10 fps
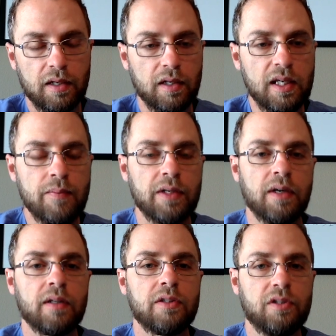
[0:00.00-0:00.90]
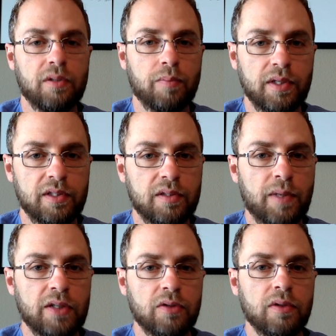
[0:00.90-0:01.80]
a hematologist, a blood
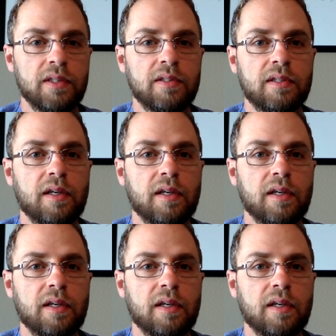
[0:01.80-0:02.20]
specialist,